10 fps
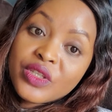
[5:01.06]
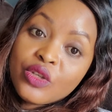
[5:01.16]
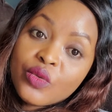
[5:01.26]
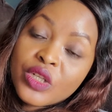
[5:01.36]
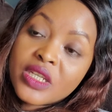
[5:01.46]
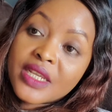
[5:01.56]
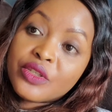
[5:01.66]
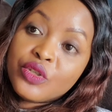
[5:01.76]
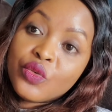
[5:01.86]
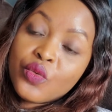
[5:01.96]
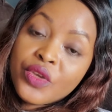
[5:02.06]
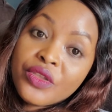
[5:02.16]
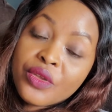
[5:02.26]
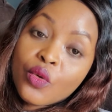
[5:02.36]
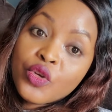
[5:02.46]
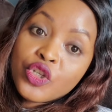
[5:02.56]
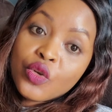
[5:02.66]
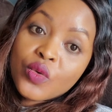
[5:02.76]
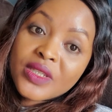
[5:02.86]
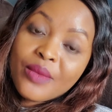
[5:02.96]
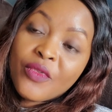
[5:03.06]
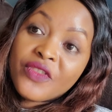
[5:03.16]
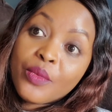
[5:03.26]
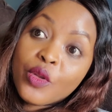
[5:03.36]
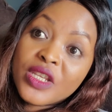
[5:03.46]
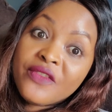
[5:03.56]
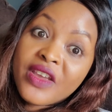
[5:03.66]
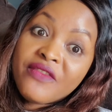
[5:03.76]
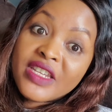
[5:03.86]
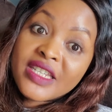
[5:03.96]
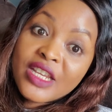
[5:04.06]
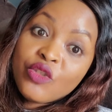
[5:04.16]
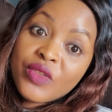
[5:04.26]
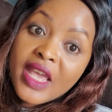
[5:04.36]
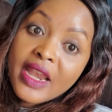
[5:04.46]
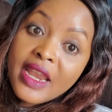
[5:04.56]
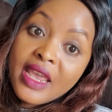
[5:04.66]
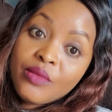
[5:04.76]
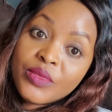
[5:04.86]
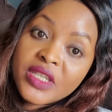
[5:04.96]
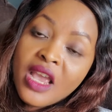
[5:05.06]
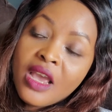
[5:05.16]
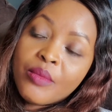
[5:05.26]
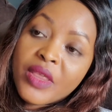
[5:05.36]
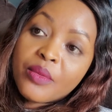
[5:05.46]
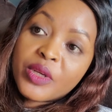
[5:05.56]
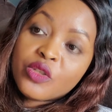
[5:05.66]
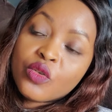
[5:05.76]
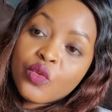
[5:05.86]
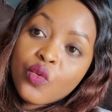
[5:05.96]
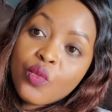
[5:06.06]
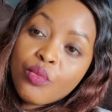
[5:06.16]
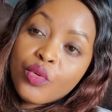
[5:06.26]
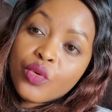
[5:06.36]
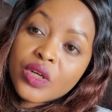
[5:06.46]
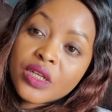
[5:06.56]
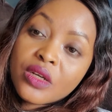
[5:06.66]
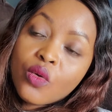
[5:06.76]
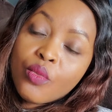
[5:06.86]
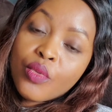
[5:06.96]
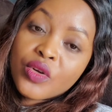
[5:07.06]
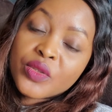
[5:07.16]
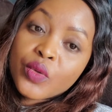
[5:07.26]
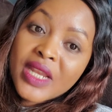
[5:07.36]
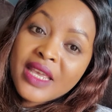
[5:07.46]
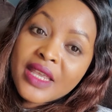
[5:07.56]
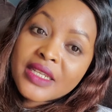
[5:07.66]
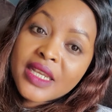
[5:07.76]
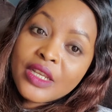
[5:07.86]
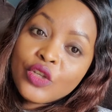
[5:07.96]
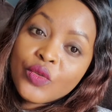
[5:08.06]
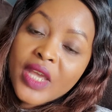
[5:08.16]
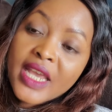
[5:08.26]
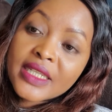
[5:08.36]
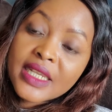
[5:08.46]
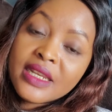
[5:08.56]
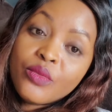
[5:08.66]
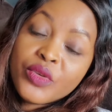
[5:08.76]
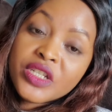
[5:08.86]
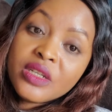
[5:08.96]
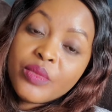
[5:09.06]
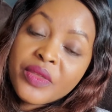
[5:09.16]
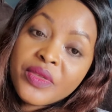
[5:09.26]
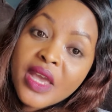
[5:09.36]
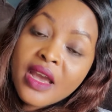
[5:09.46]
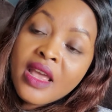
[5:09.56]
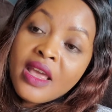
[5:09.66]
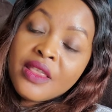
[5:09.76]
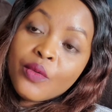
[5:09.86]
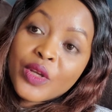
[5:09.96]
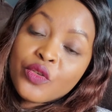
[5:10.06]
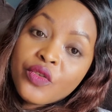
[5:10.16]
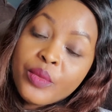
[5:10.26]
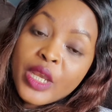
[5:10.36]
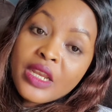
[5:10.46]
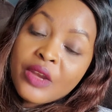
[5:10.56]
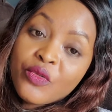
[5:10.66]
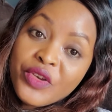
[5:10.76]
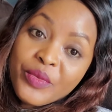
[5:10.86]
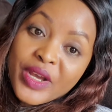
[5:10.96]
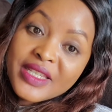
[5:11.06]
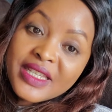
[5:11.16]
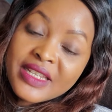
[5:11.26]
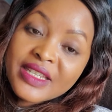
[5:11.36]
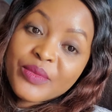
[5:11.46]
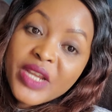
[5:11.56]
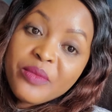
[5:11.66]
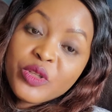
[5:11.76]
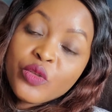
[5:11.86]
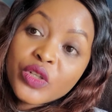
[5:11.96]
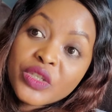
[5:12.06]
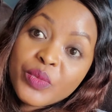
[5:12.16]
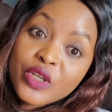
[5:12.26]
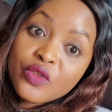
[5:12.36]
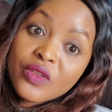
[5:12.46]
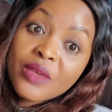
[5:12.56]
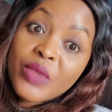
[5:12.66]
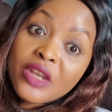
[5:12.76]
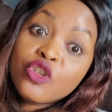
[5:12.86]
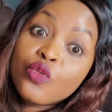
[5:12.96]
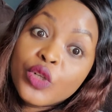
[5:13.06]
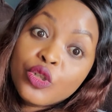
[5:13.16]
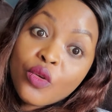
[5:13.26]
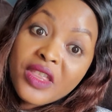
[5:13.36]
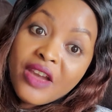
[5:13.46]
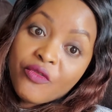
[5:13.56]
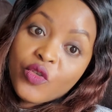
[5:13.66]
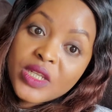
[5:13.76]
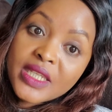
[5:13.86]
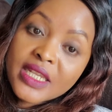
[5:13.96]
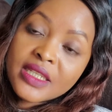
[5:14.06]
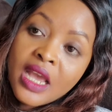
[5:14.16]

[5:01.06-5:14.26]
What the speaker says: You will just do with audio. Some of them will never even tell you their names, but the person who books will either tell you they're a celebrity, but they want to remain anonymous. And sometimes you will speak to them and you will know their voices,